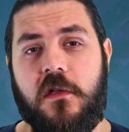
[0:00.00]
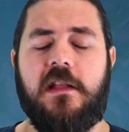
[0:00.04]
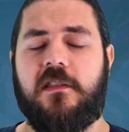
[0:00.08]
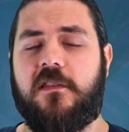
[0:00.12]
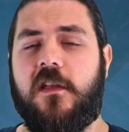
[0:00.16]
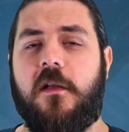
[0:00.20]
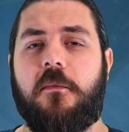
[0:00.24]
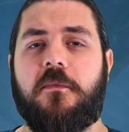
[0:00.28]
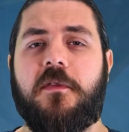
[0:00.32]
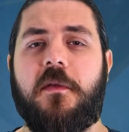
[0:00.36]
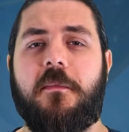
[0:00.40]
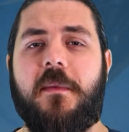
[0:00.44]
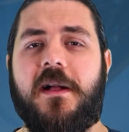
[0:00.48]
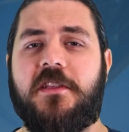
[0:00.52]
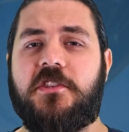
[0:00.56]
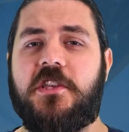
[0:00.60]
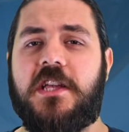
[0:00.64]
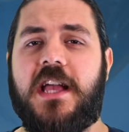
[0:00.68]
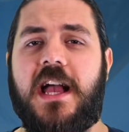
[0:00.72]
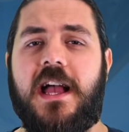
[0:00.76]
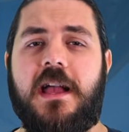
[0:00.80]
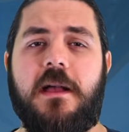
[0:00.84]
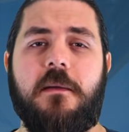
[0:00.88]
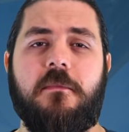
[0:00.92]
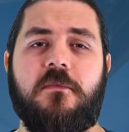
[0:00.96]
In terms of
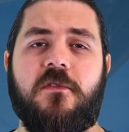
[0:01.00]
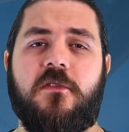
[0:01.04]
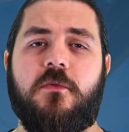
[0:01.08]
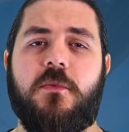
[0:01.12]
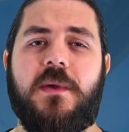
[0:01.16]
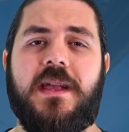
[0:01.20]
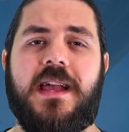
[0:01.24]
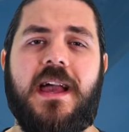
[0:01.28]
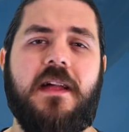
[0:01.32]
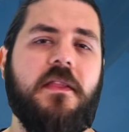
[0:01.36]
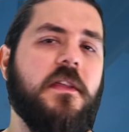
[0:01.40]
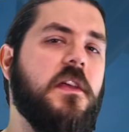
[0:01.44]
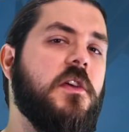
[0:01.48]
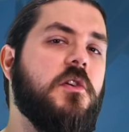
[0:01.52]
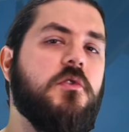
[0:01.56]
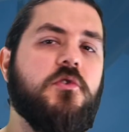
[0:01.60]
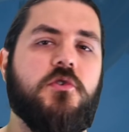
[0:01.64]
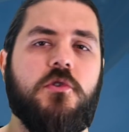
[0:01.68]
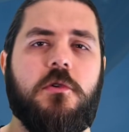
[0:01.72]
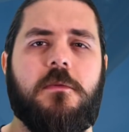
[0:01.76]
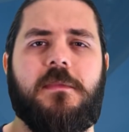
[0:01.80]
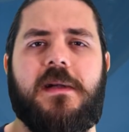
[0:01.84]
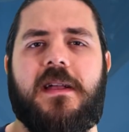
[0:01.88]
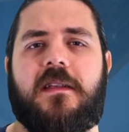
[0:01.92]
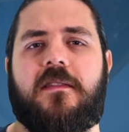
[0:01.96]
magic items, we get the
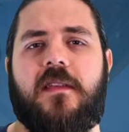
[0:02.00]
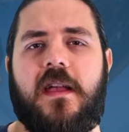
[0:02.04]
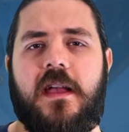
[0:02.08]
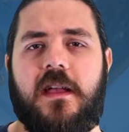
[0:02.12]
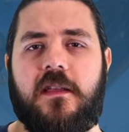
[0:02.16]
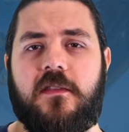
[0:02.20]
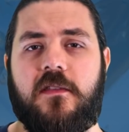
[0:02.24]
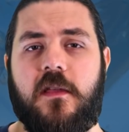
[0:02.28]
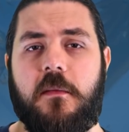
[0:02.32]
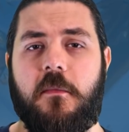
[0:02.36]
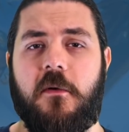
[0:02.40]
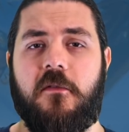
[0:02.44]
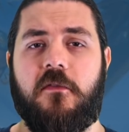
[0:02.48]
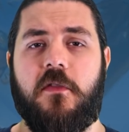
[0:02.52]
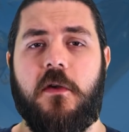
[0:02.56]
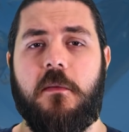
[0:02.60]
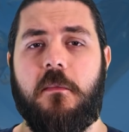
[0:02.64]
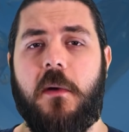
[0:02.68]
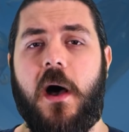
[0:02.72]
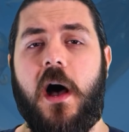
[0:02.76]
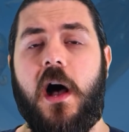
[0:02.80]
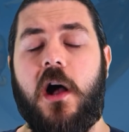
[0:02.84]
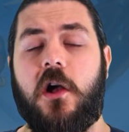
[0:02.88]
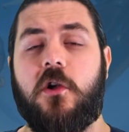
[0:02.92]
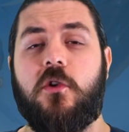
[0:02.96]
usual mix here. Some of
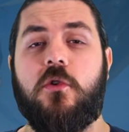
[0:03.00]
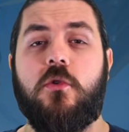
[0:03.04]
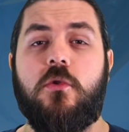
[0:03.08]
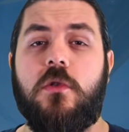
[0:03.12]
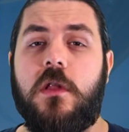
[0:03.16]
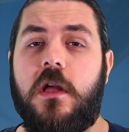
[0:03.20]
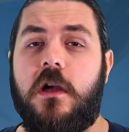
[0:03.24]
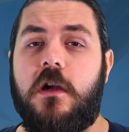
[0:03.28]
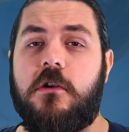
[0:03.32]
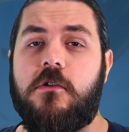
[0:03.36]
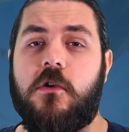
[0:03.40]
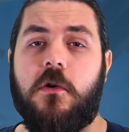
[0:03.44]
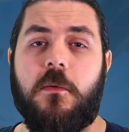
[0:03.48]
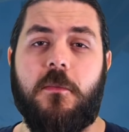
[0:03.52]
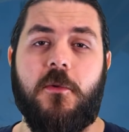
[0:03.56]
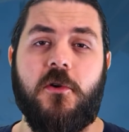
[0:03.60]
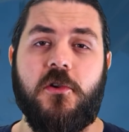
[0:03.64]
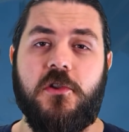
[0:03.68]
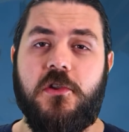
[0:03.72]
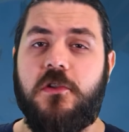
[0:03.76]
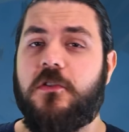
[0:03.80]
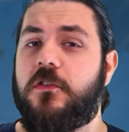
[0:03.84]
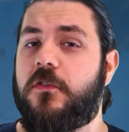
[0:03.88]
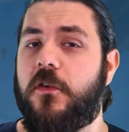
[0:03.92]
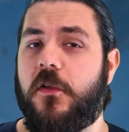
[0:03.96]
them are cooler or more
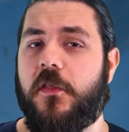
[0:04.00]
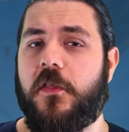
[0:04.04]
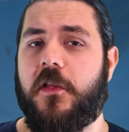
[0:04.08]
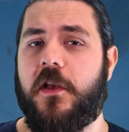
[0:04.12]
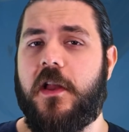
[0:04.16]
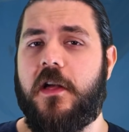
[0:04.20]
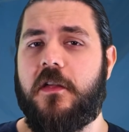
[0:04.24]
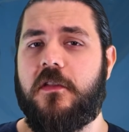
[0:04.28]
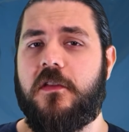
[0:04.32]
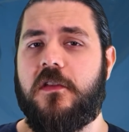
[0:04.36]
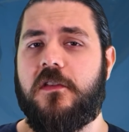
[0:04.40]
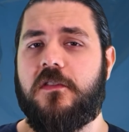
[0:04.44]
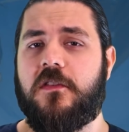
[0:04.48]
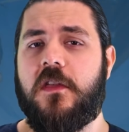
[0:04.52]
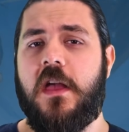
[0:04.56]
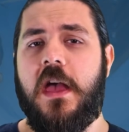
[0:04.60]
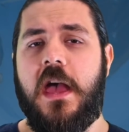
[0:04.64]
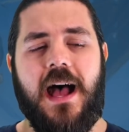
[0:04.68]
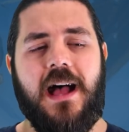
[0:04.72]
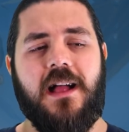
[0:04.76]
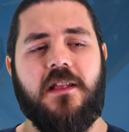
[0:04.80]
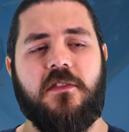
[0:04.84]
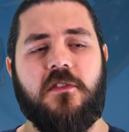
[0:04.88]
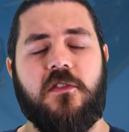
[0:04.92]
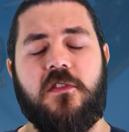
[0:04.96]
useful than others,
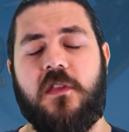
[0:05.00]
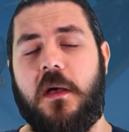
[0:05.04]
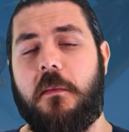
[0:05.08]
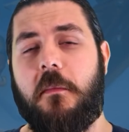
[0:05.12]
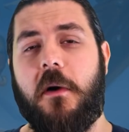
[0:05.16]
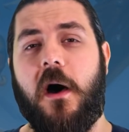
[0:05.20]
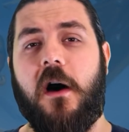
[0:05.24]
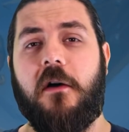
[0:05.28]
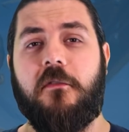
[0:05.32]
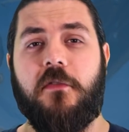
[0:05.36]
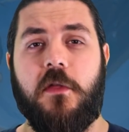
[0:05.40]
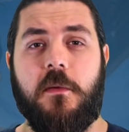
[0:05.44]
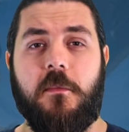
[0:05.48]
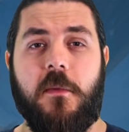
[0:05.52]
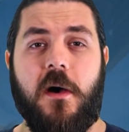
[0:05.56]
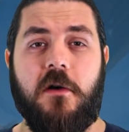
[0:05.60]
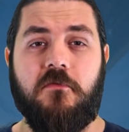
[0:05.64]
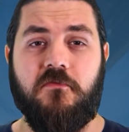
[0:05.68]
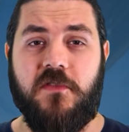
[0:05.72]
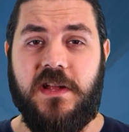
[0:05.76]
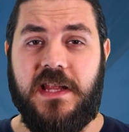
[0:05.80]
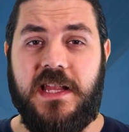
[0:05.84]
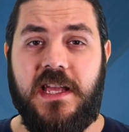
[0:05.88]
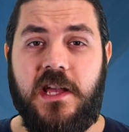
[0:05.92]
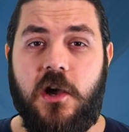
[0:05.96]
and some of them are
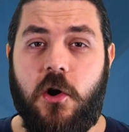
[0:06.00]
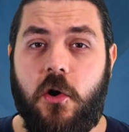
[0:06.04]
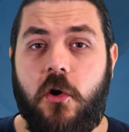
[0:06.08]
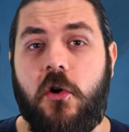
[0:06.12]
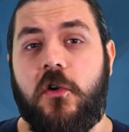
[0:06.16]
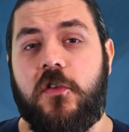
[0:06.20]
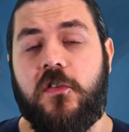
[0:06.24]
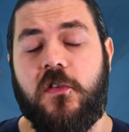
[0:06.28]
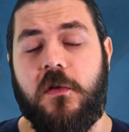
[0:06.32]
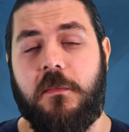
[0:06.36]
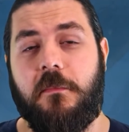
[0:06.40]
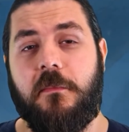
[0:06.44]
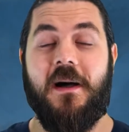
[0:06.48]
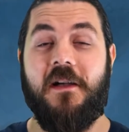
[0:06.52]
really awesome.